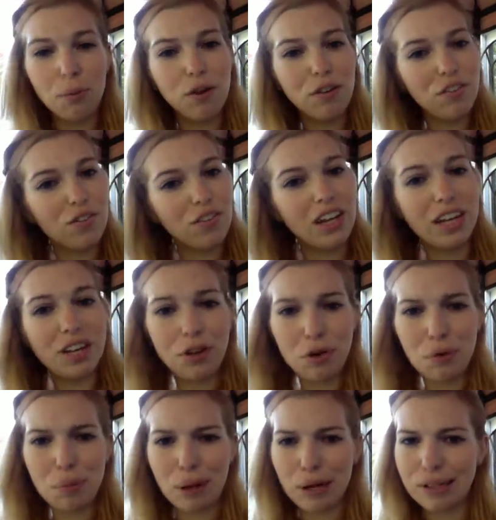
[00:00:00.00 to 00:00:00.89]
will fit
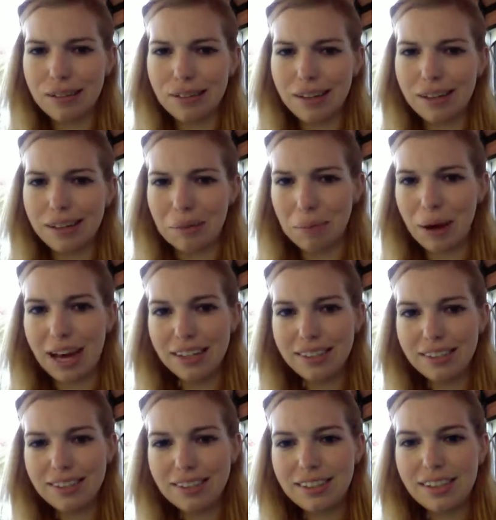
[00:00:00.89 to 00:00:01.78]
you personally
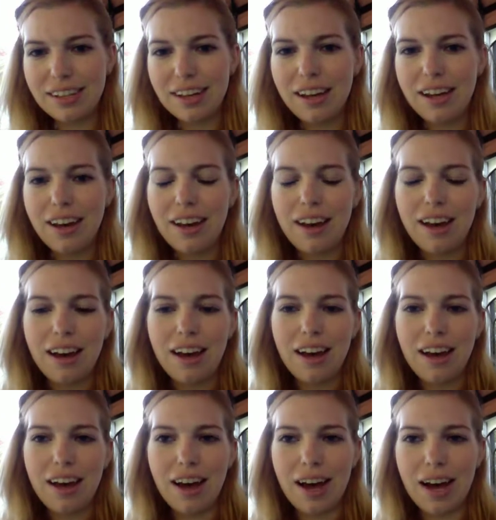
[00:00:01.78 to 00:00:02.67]
best.
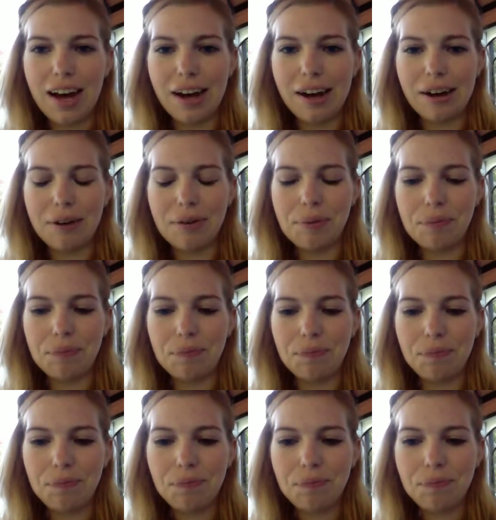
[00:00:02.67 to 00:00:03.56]
Yeah,